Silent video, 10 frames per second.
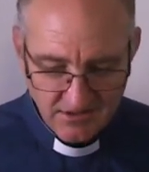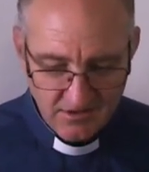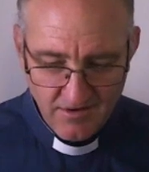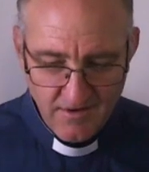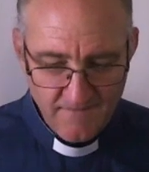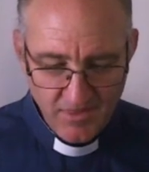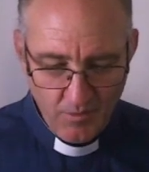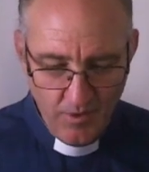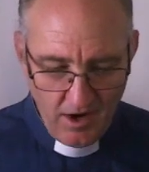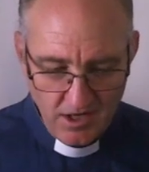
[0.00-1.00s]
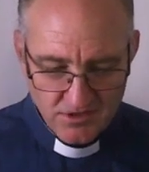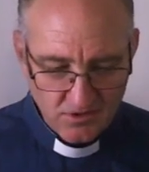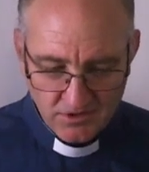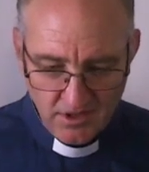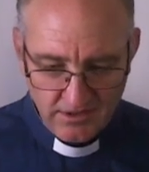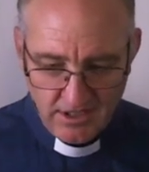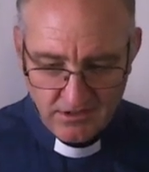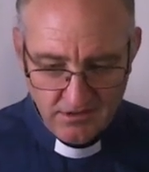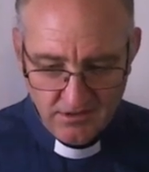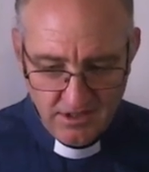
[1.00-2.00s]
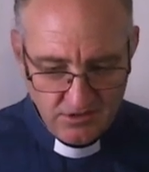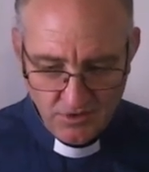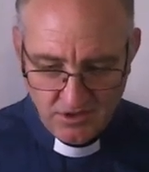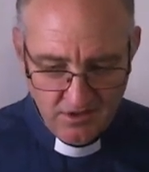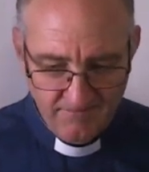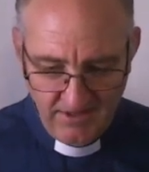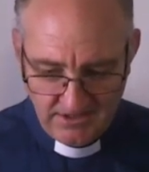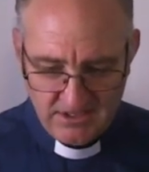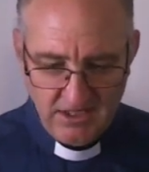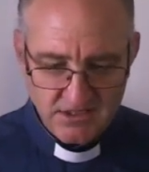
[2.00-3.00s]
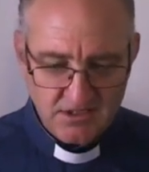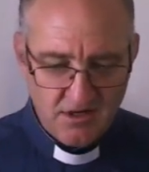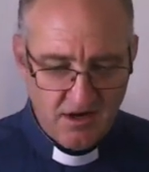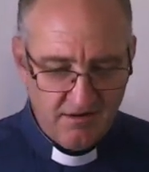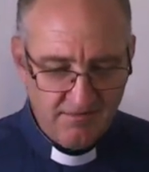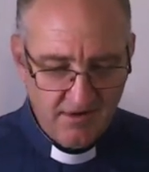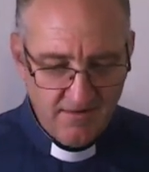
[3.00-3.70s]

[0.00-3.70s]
You know, we ask, Lord God, that you would convict us of